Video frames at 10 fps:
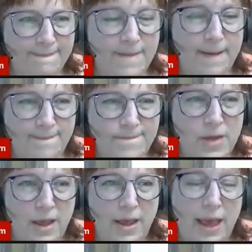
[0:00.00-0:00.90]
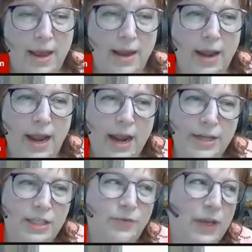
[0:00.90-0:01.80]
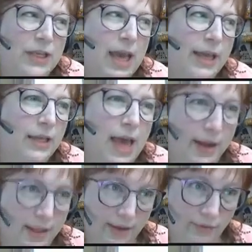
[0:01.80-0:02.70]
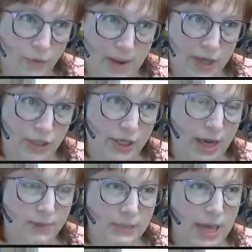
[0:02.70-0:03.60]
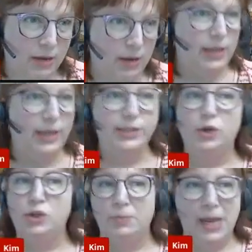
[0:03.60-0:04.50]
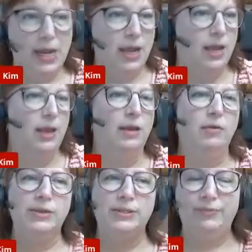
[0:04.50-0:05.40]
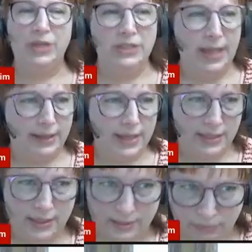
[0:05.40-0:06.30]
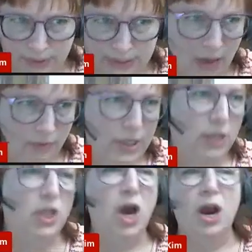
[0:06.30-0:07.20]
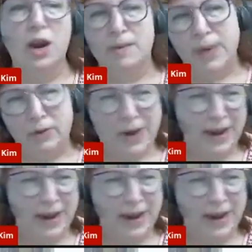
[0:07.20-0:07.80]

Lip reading: Right. And I just feel like a lot of the information comes out on like social media, and it feels like this sound the alarm, our